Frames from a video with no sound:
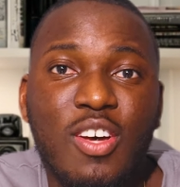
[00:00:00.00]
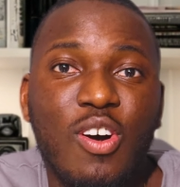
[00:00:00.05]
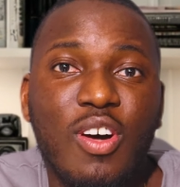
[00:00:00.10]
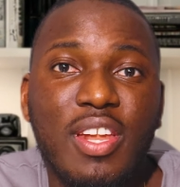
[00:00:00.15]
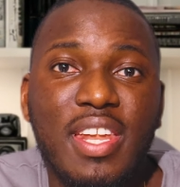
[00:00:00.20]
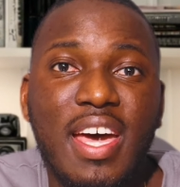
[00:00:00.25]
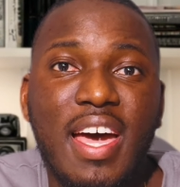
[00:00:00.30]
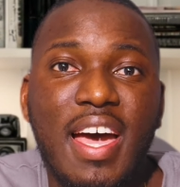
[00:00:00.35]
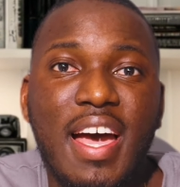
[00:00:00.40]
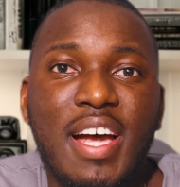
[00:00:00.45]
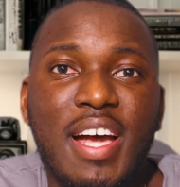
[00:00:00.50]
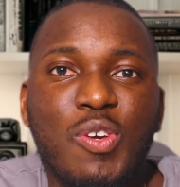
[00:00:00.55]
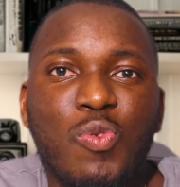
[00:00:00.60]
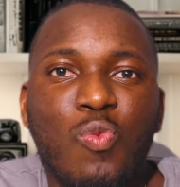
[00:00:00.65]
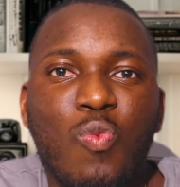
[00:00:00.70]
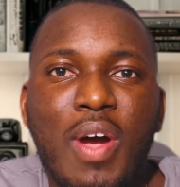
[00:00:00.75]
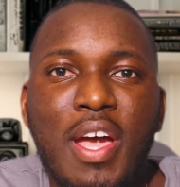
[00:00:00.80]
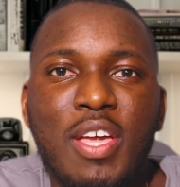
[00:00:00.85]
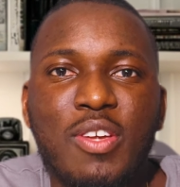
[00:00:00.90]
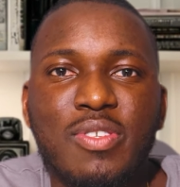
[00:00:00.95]
the other
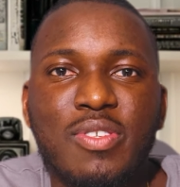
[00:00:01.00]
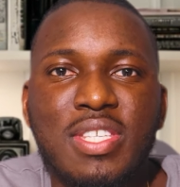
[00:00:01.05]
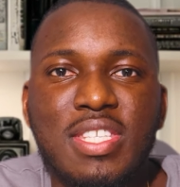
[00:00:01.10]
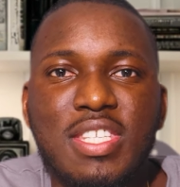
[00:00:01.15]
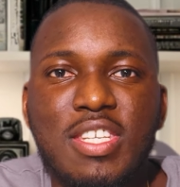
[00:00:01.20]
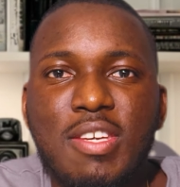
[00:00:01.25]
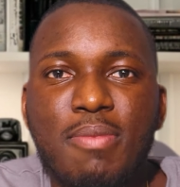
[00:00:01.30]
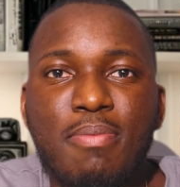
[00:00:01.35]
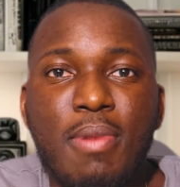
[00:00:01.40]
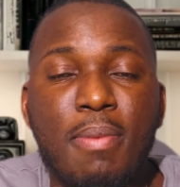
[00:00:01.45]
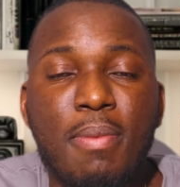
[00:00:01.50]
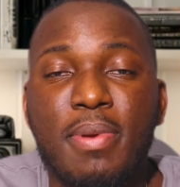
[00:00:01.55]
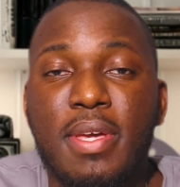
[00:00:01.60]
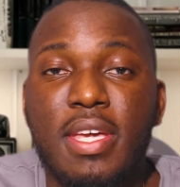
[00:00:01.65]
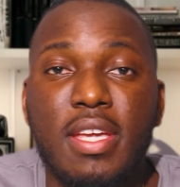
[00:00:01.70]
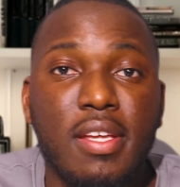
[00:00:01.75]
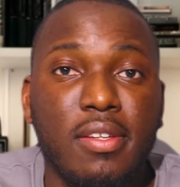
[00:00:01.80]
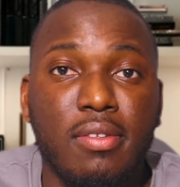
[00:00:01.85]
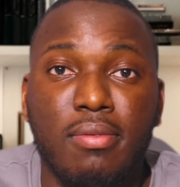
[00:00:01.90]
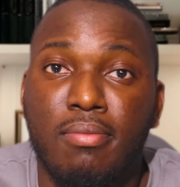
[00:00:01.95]
hand, where you see
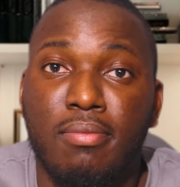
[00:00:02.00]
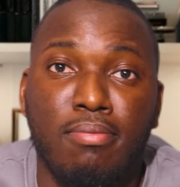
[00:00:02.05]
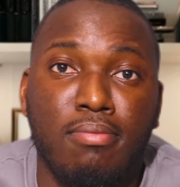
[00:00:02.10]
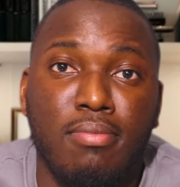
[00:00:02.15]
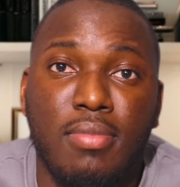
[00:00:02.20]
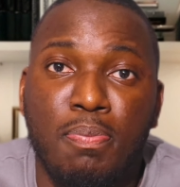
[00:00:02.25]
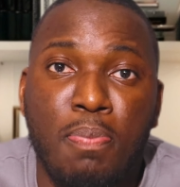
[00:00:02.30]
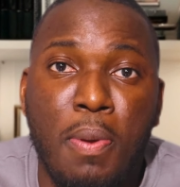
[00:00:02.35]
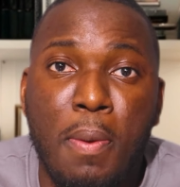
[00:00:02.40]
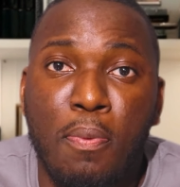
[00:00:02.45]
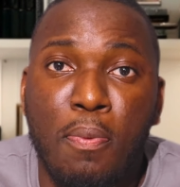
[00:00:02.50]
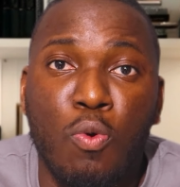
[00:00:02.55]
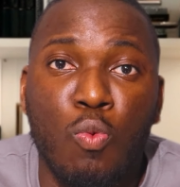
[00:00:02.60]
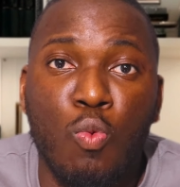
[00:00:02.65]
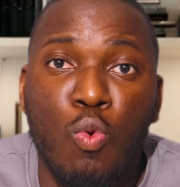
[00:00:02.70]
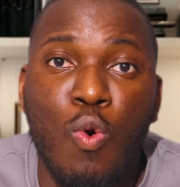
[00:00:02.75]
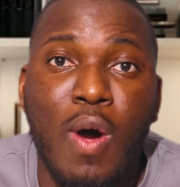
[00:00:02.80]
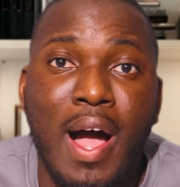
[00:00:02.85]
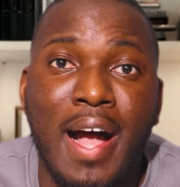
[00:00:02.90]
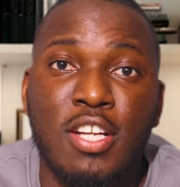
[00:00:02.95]
maybe people
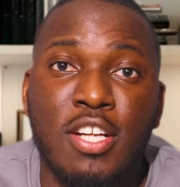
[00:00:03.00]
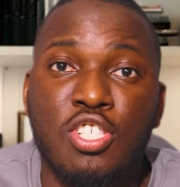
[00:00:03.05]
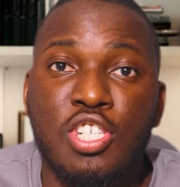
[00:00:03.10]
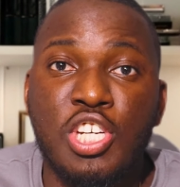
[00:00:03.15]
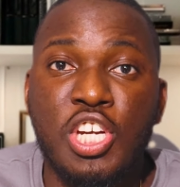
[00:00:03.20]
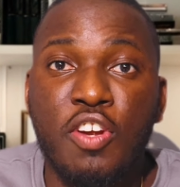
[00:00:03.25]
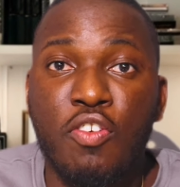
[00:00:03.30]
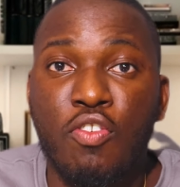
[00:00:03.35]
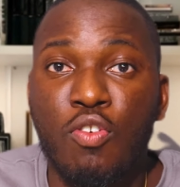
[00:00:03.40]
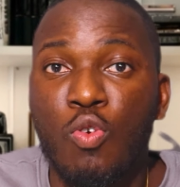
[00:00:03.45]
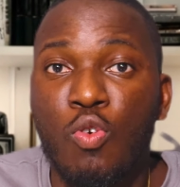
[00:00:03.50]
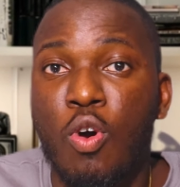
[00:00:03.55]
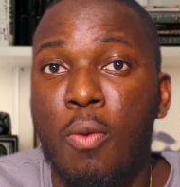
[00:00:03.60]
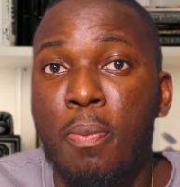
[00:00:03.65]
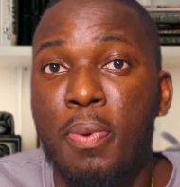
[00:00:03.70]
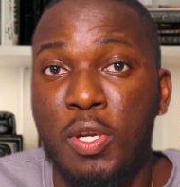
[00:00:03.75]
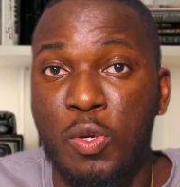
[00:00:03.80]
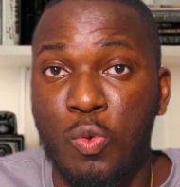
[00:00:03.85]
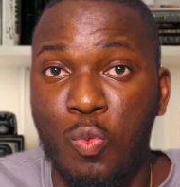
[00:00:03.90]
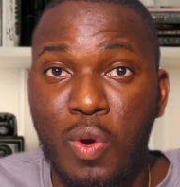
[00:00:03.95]
who actually
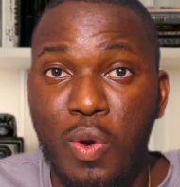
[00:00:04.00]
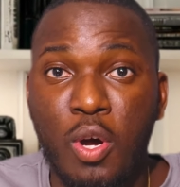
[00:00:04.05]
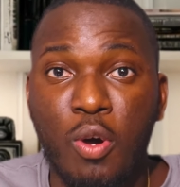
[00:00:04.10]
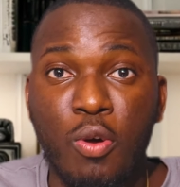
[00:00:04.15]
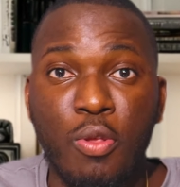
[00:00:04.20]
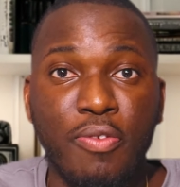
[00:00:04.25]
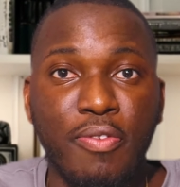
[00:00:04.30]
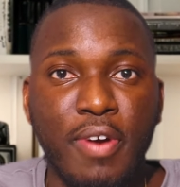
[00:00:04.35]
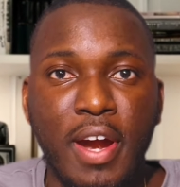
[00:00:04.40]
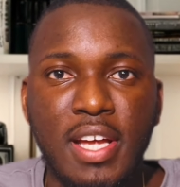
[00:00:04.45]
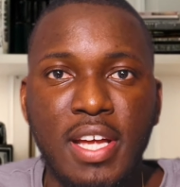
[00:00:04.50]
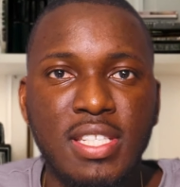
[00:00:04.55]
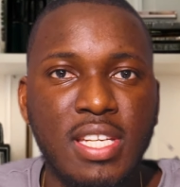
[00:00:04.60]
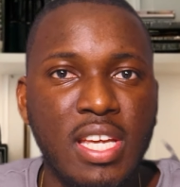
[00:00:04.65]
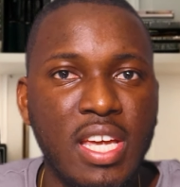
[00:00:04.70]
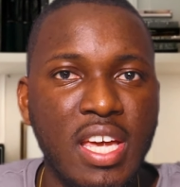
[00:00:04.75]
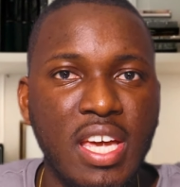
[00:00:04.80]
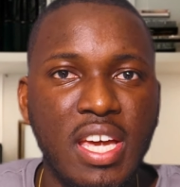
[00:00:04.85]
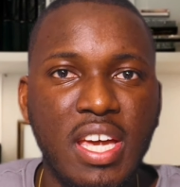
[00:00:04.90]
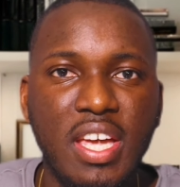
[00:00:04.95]
grew up in wealth,
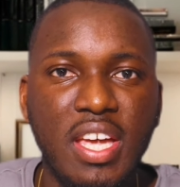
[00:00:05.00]
right?